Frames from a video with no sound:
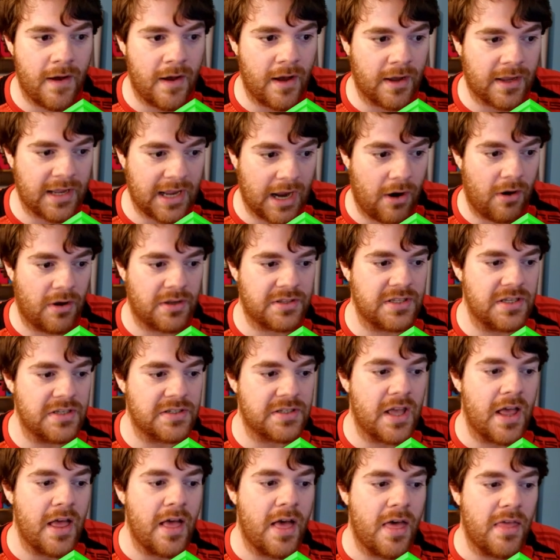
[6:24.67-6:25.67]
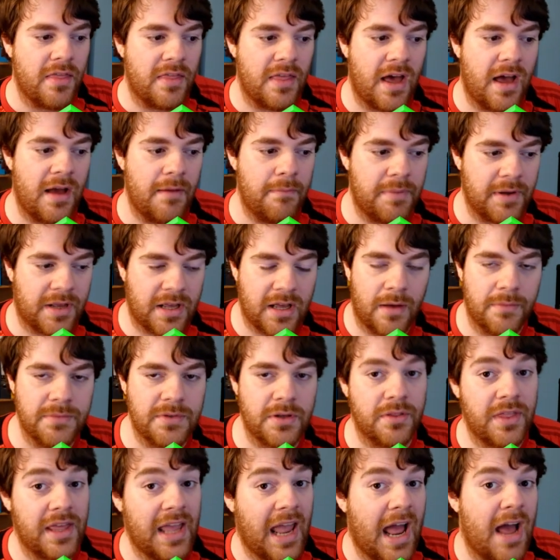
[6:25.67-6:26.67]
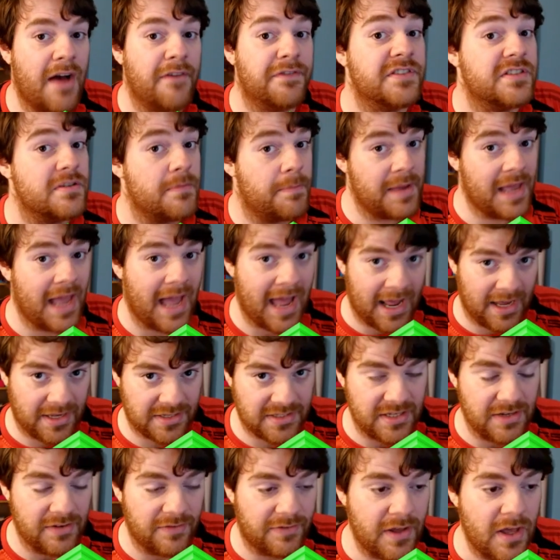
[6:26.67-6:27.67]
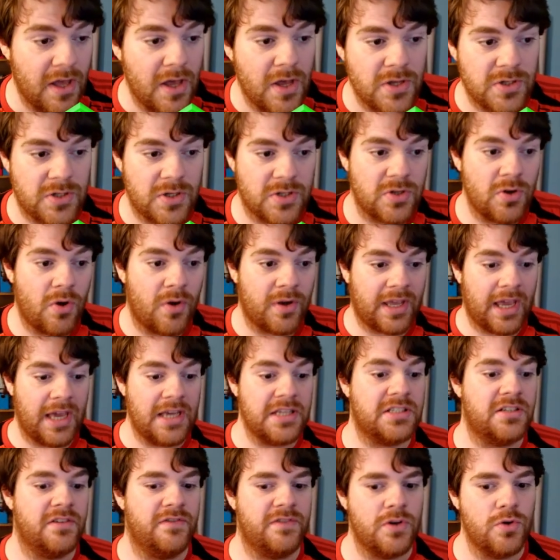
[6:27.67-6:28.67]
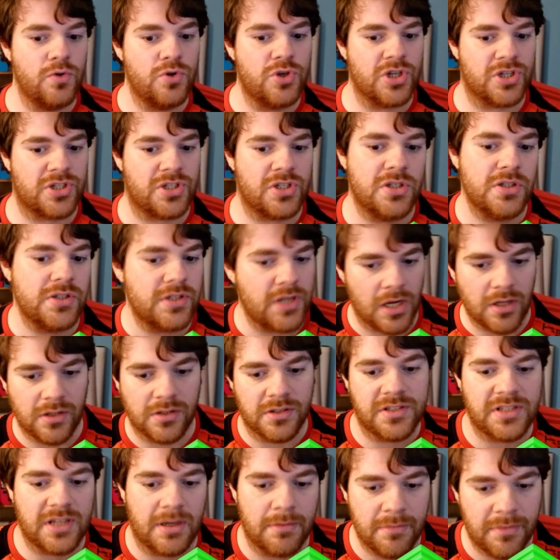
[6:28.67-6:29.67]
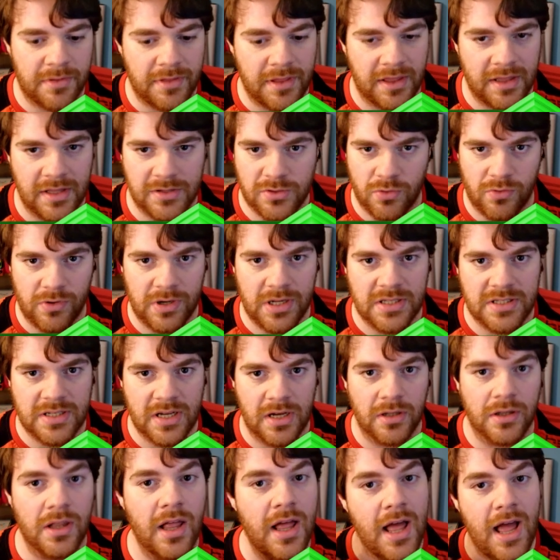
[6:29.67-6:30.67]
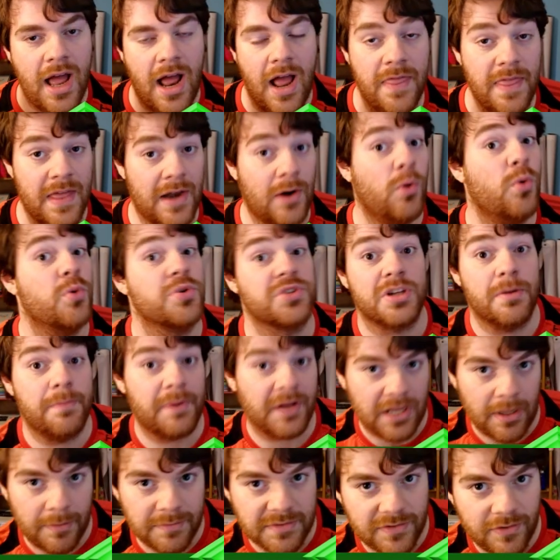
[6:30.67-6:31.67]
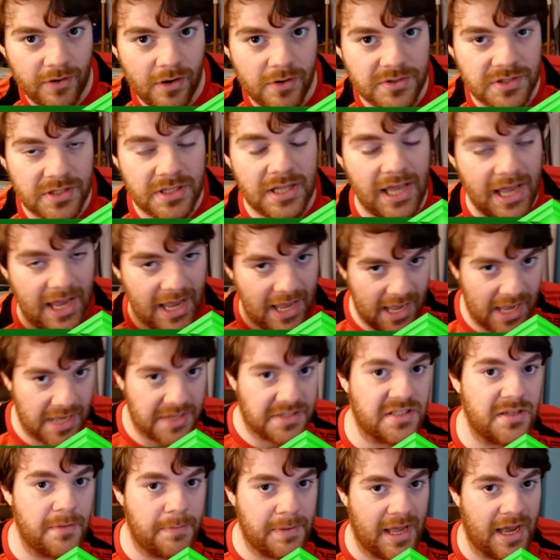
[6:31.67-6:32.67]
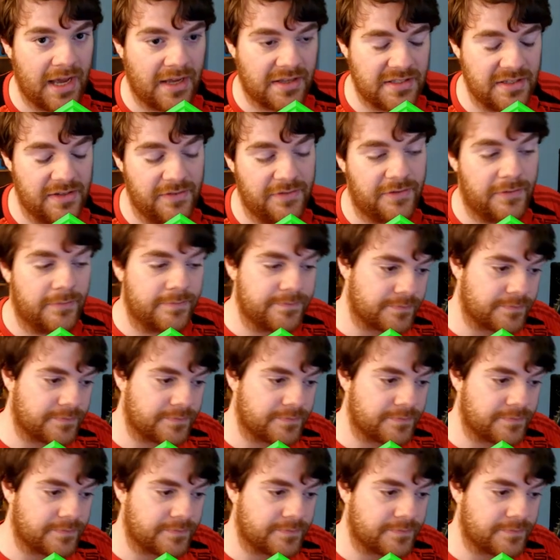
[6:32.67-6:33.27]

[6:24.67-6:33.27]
characters that become dull, they have to be active. So it's not a case of you just dull something that's already dull and then it also becomes frozen. It has to be active.